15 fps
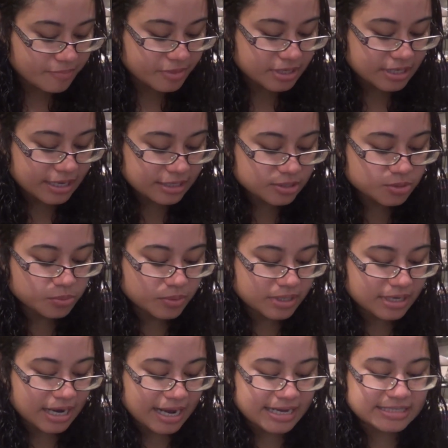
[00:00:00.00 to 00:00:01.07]
The next
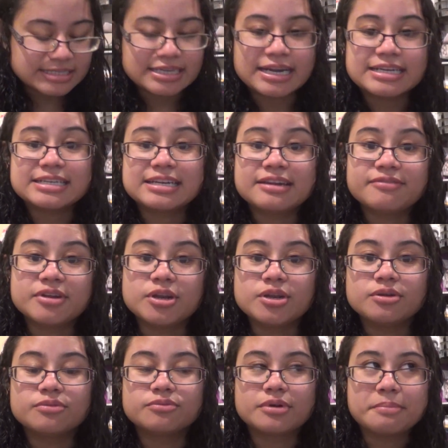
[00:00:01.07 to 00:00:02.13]
one I didn't
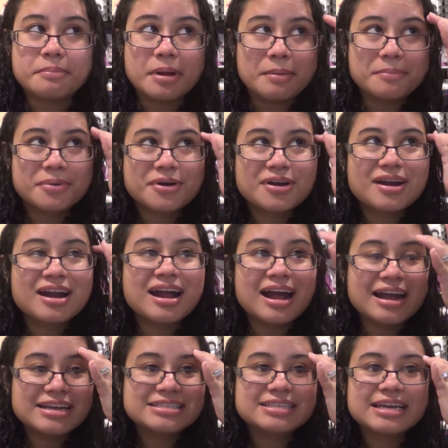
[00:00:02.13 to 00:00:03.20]
even remember
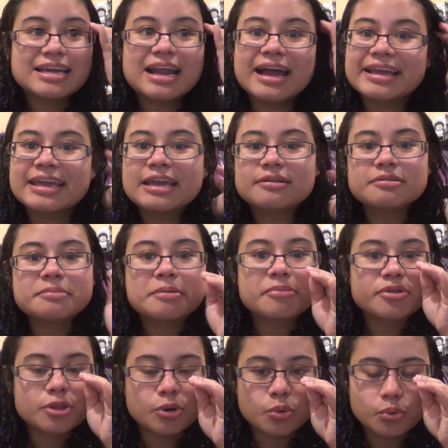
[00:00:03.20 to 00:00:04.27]
I can't
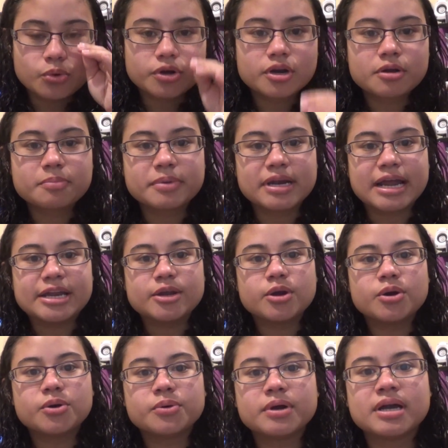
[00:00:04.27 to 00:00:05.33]
remember the order, but I
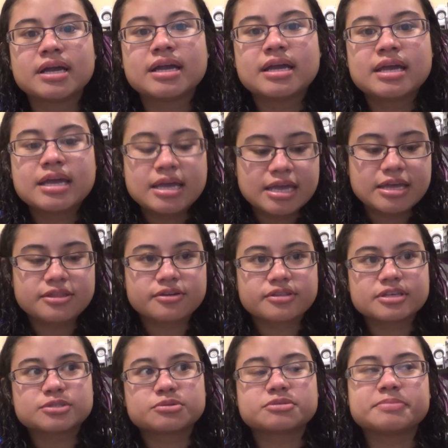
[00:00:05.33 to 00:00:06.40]
know either
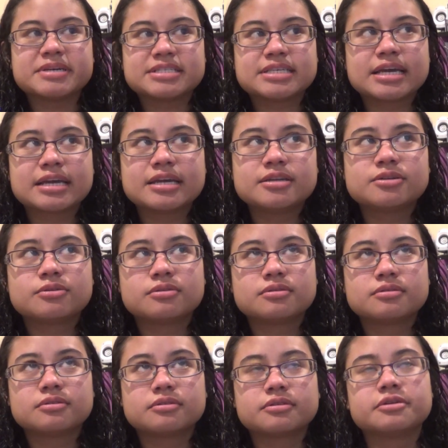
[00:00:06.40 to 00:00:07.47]
this was my second
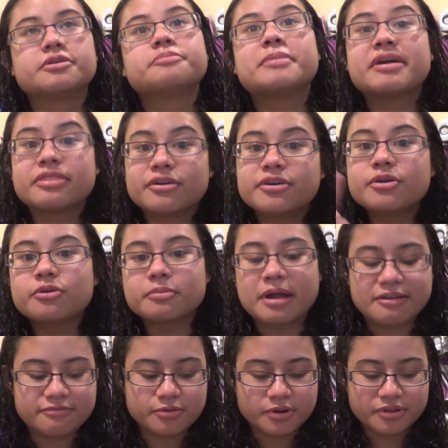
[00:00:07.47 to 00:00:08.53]
or my third or
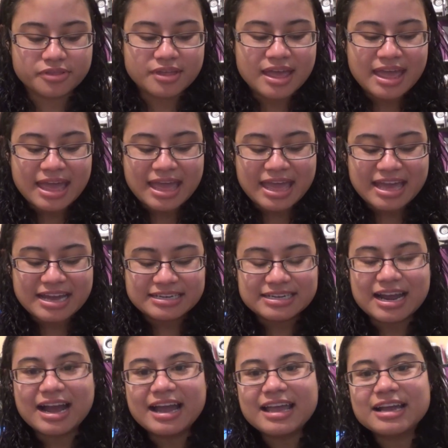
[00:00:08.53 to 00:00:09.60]
my fourth,
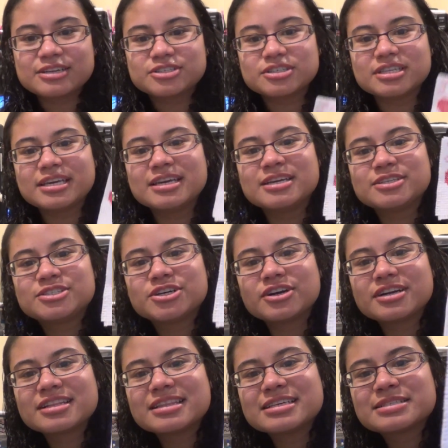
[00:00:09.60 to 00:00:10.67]
and I actually
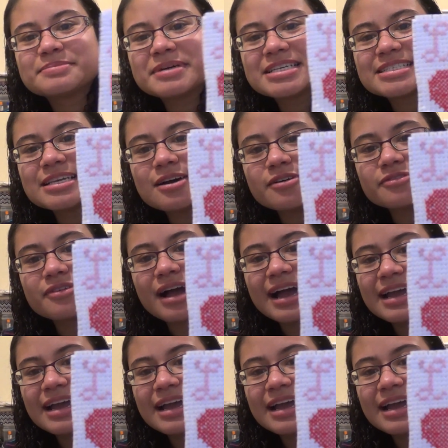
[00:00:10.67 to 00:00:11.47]
charted this myself.